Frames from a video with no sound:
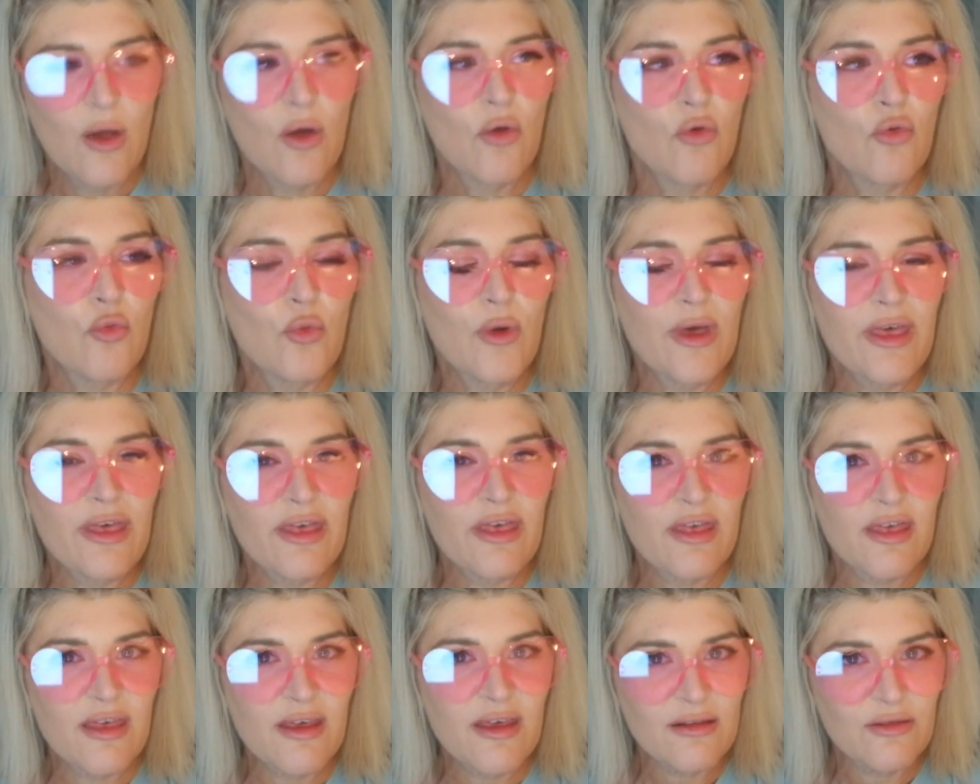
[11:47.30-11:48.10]

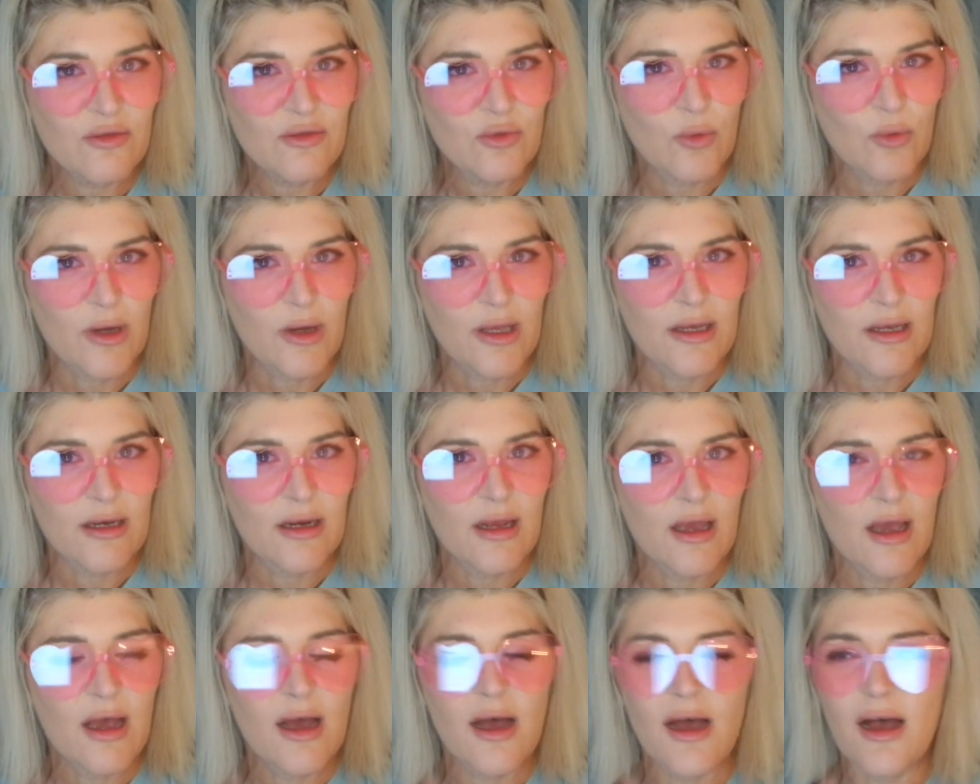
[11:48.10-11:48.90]
with this one,
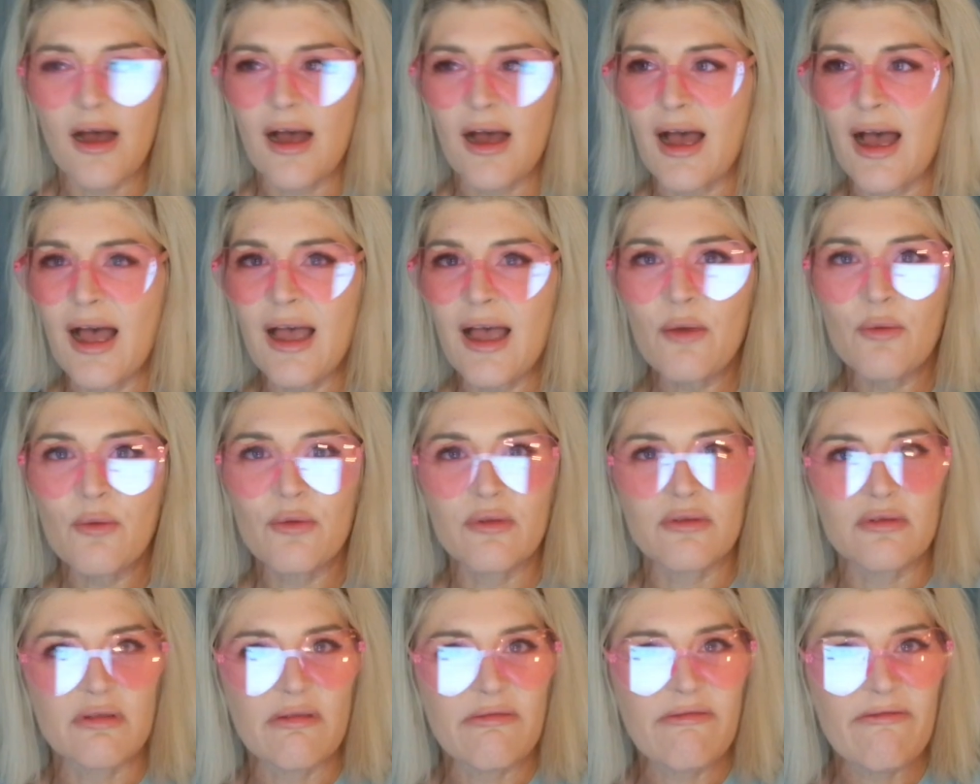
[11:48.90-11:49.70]
I
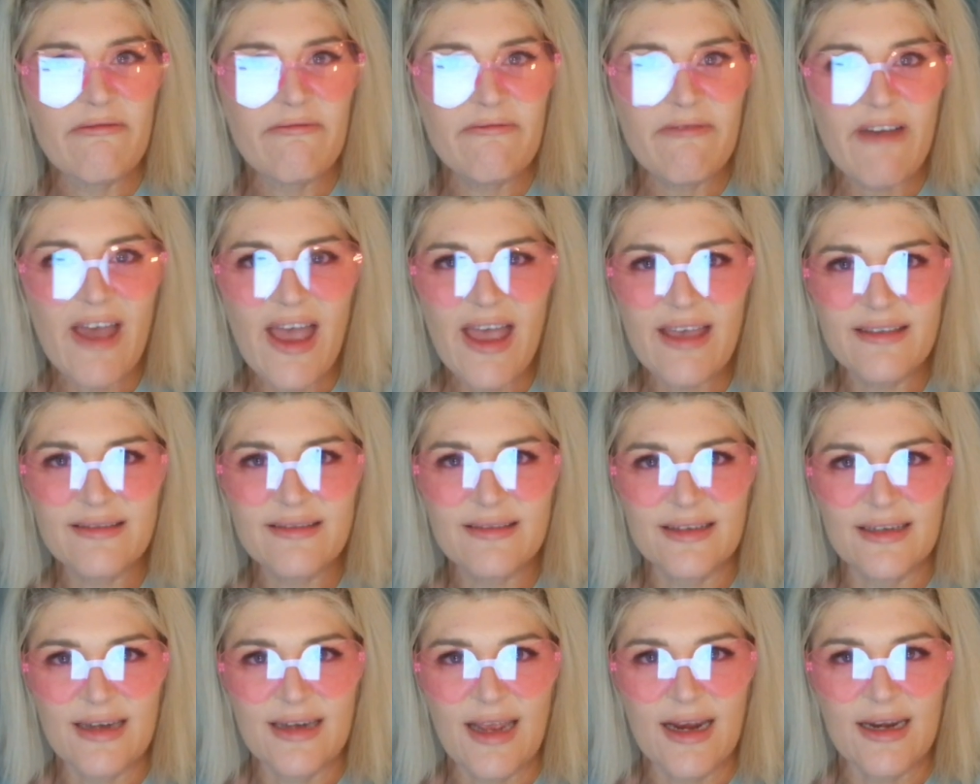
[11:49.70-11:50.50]
was
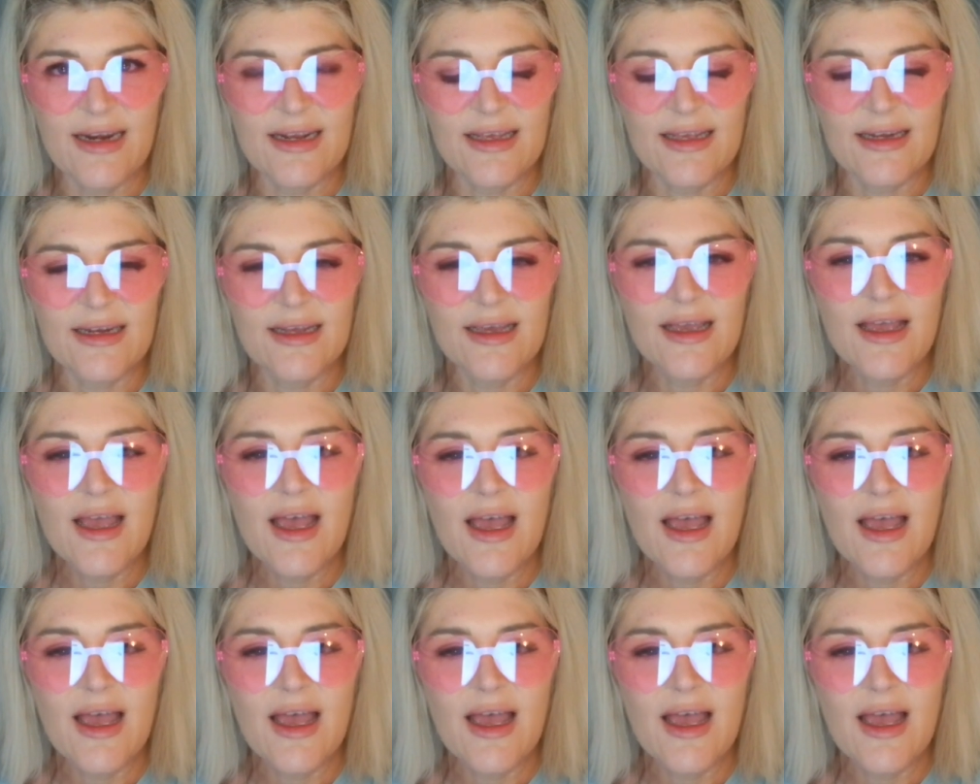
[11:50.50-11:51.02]
fascinated.